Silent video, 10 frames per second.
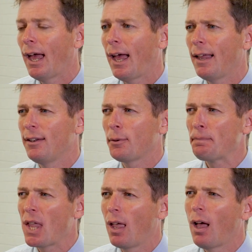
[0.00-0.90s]
And
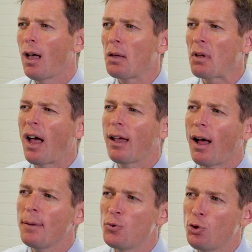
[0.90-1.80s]

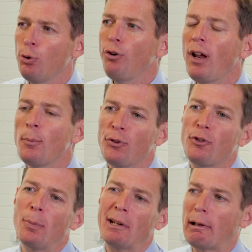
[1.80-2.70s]
I, am sure I must
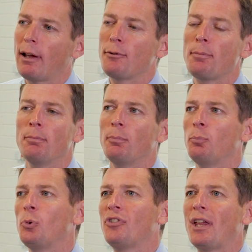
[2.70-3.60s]
have been kind of,
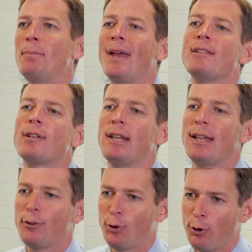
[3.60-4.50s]
we'll say, mentally
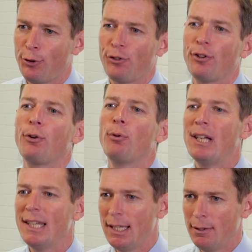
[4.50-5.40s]
exhausted or
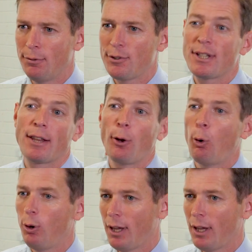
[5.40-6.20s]
relieved that the whole